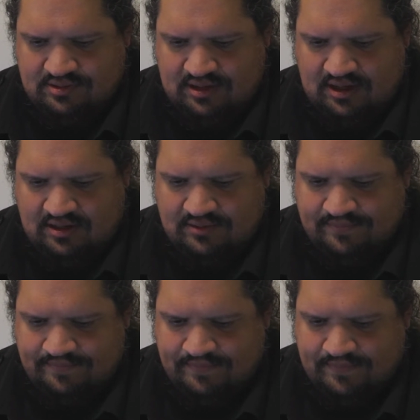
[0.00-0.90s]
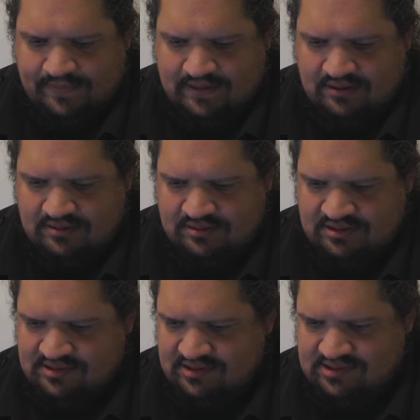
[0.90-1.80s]
yeah,
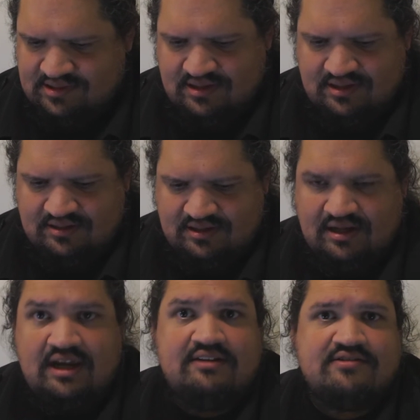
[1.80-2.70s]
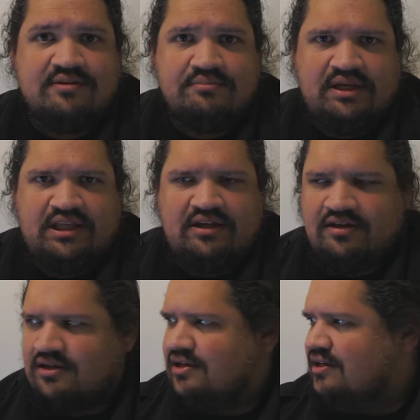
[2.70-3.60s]
this is the ATEM
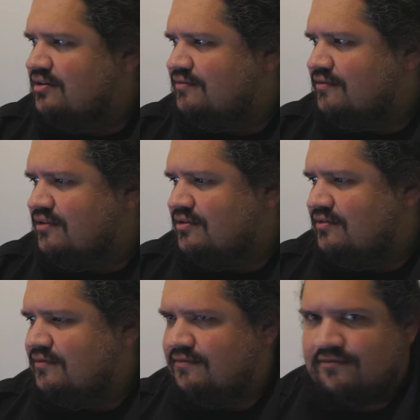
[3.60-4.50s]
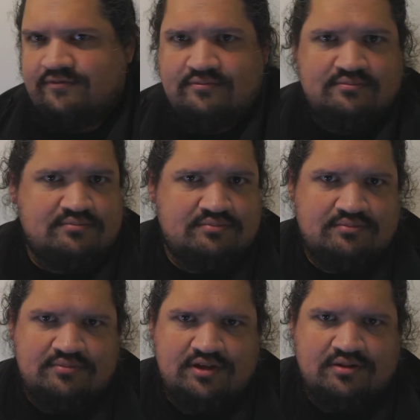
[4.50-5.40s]
Mini. If you
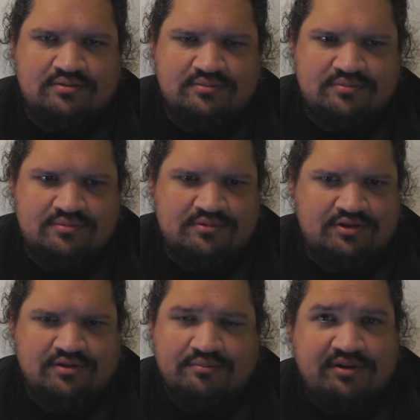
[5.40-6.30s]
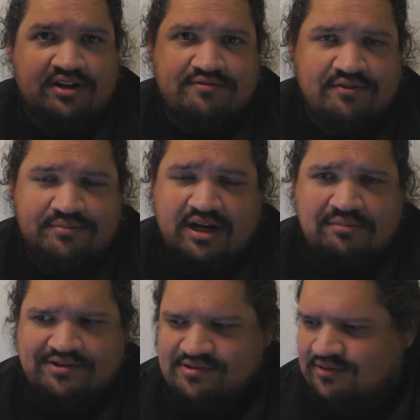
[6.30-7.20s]
know, you can buy it from
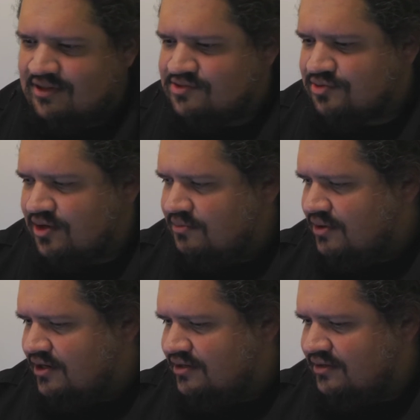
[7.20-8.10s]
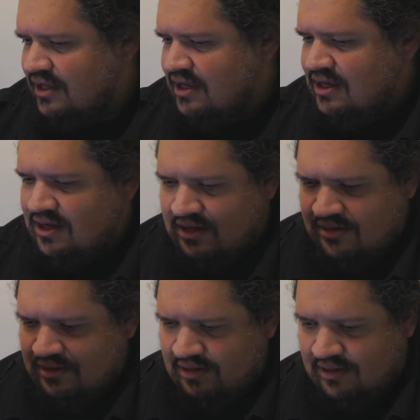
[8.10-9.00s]
Amazon. That's where I bought it.
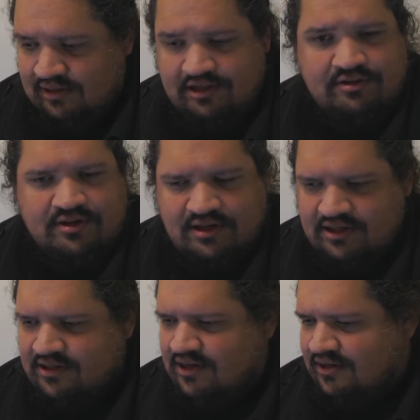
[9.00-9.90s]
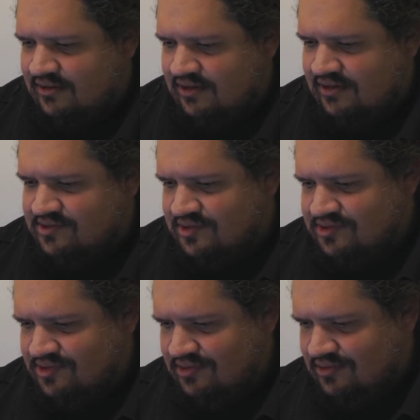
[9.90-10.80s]
The ClearClick, I think it's
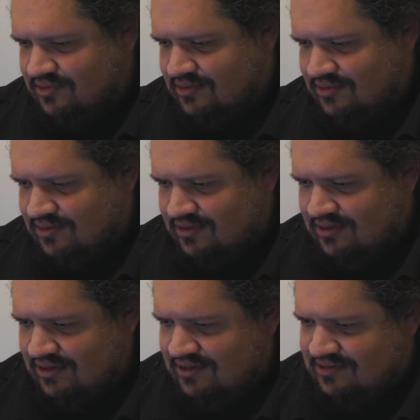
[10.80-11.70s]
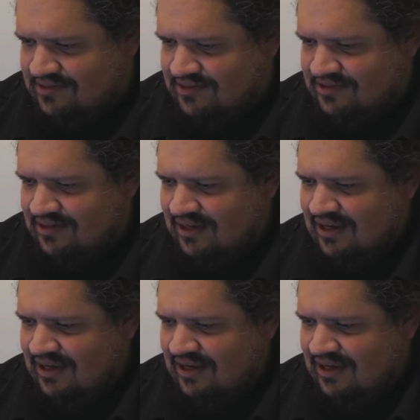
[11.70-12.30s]
also, it's,